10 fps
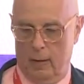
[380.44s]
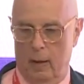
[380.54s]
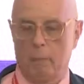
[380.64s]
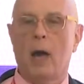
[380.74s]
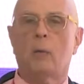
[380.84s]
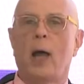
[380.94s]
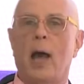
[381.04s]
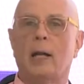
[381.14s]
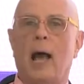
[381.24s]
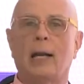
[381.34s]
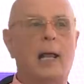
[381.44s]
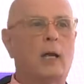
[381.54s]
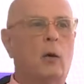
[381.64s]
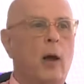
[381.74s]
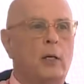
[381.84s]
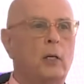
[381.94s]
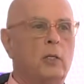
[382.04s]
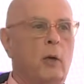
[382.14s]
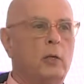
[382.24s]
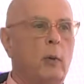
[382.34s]
And by the way, I like
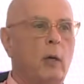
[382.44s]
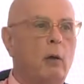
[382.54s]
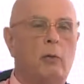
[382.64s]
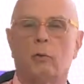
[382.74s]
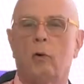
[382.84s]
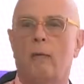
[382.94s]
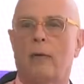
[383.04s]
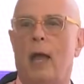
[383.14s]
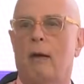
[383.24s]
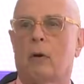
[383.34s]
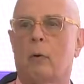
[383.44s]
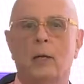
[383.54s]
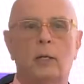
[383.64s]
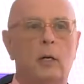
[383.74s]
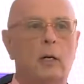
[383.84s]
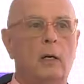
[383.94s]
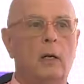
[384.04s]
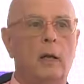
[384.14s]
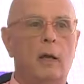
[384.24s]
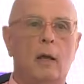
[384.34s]
questions, so as we go through, if you have a question,